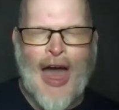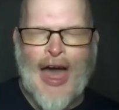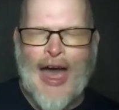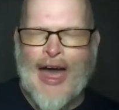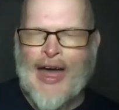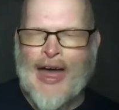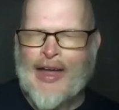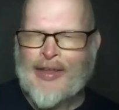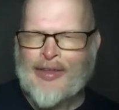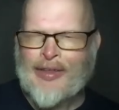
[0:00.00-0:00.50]

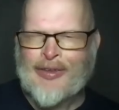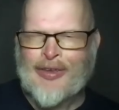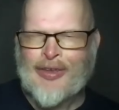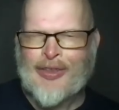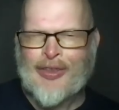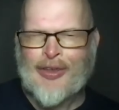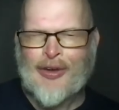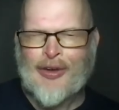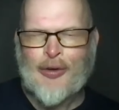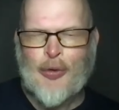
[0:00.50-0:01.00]
And
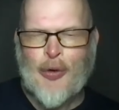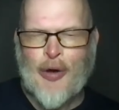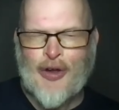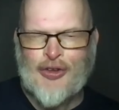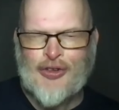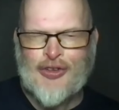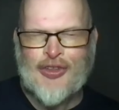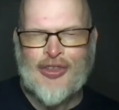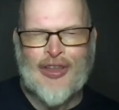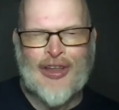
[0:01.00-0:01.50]
the
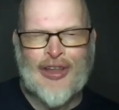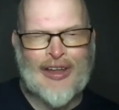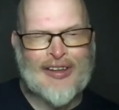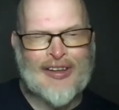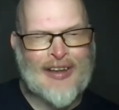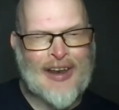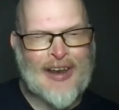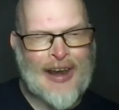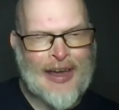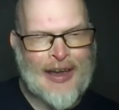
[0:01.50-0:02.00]
question that
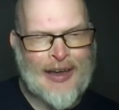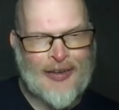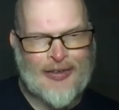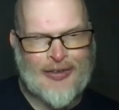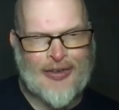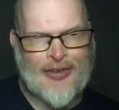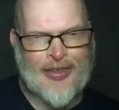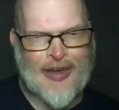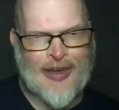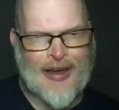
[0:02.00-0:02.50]
is linked
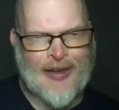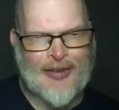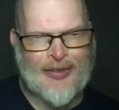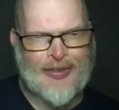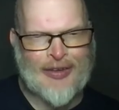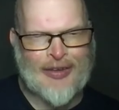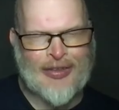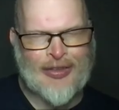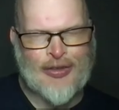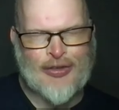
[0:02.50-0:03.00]
to that
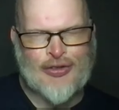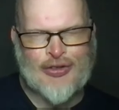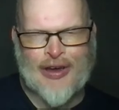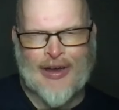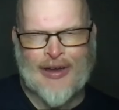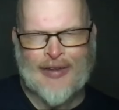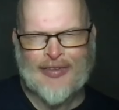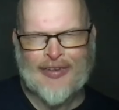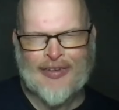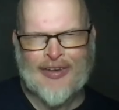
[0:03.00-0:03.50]
in the
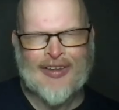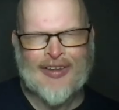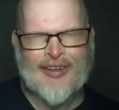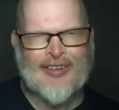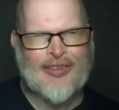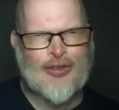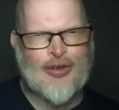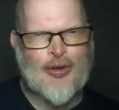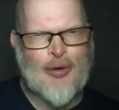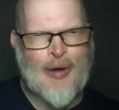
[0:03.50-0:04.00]
chat is
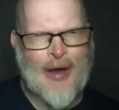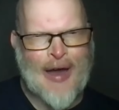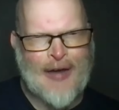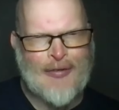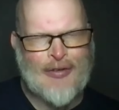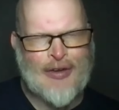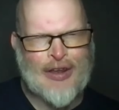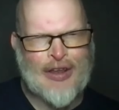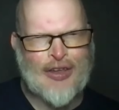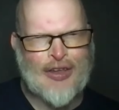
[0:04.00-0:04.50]
Do you
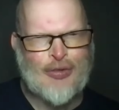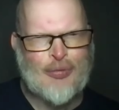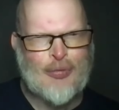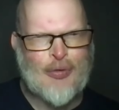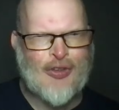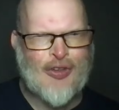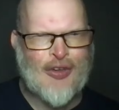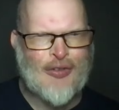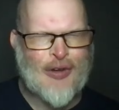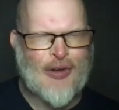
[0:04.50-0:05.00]
have any
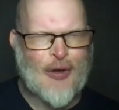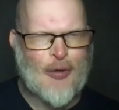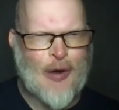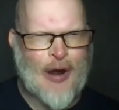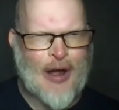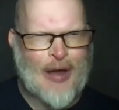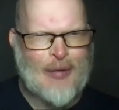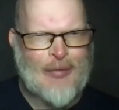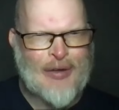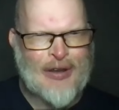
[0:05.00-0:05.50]
specific
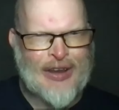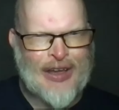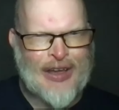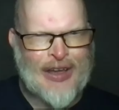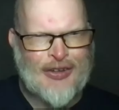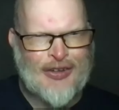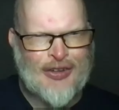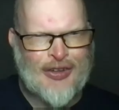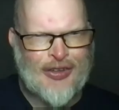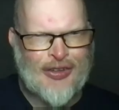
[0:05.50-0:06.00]

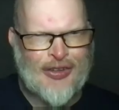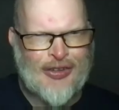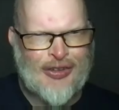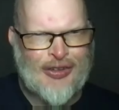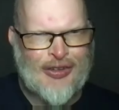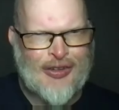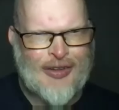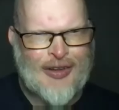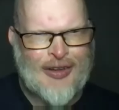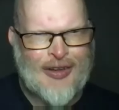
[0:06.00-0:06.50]
recommendations
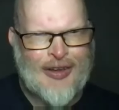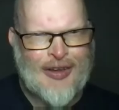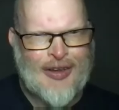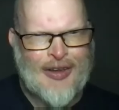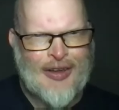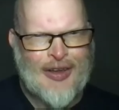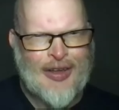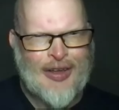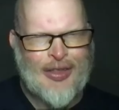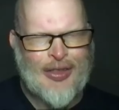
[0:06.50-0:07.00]

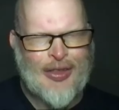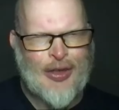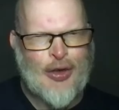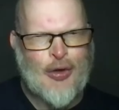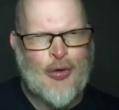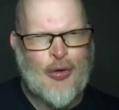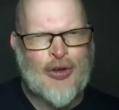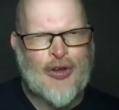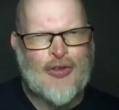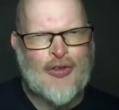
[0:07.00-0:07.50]
that you
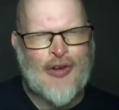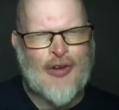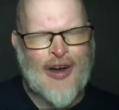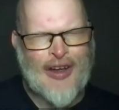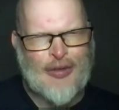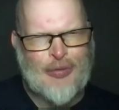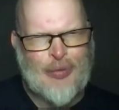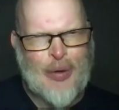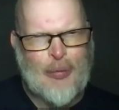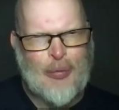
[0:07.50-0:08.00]
would
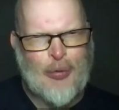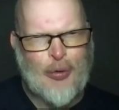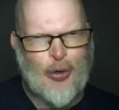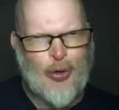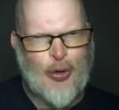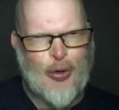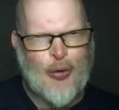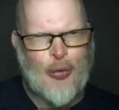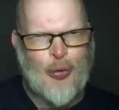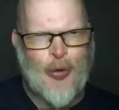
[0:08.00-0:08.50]
advise people
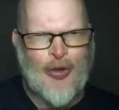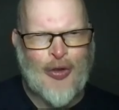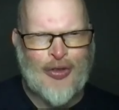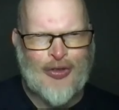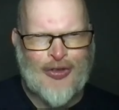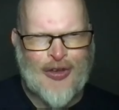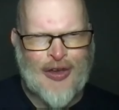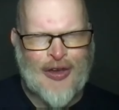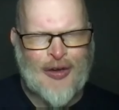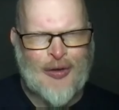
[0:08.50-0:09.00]
who want
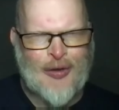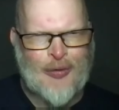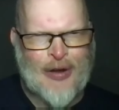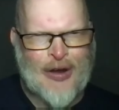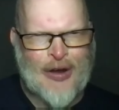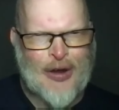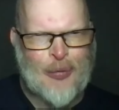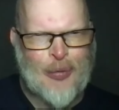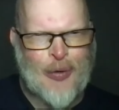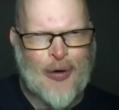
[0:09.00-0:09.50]
to
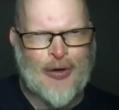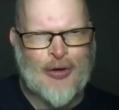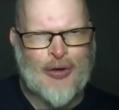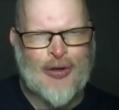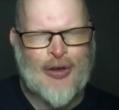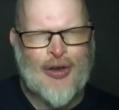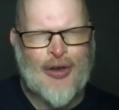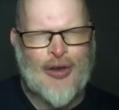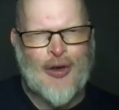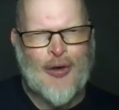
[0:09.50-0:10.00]
read up on
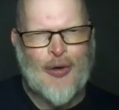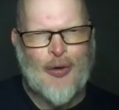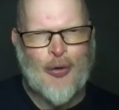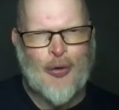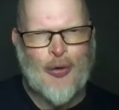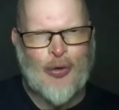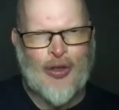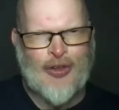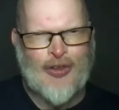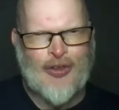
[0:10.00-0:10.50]

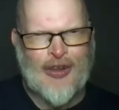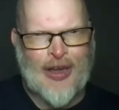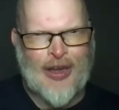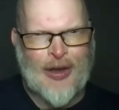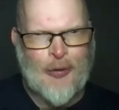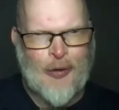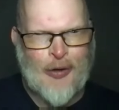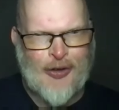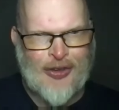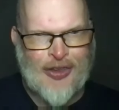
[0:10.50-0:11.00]
all this
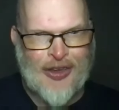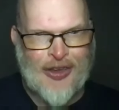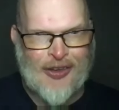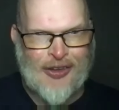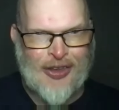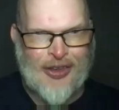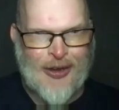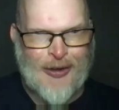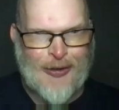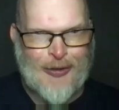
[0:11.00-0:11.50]
linguistic
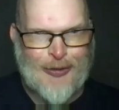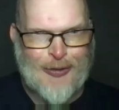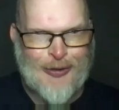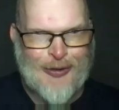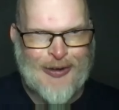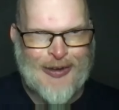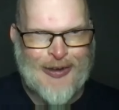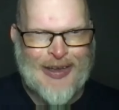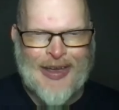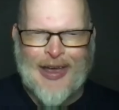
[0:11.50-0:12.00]
stuff?
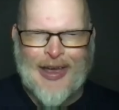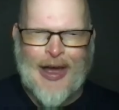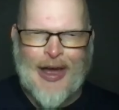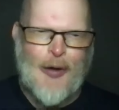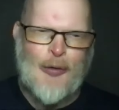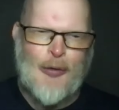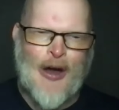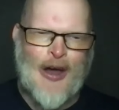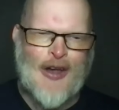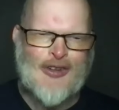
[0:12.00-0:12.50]

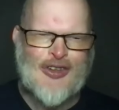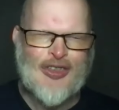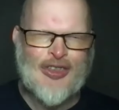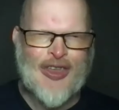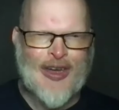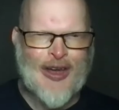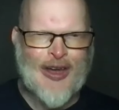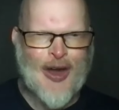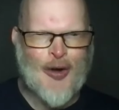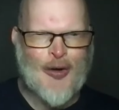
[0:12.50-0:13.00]
Where should
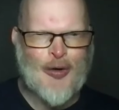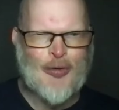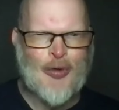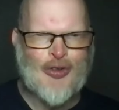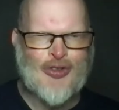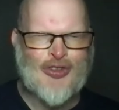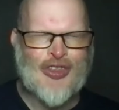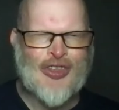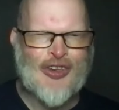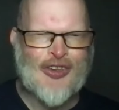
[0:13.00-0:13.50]
they go and what
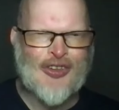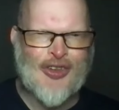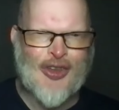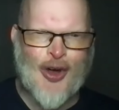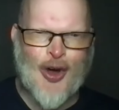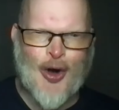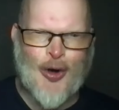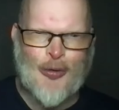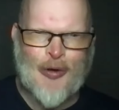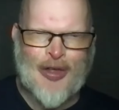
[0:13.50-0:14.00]
should they
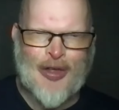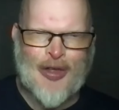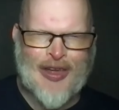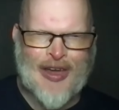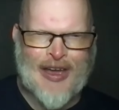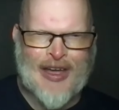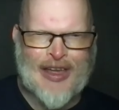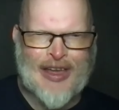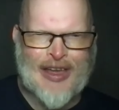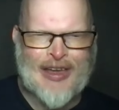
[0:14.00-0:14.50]
start with?
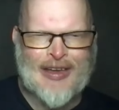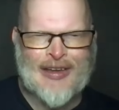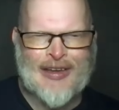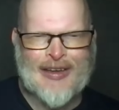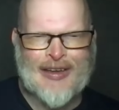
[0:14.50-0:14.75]
Any?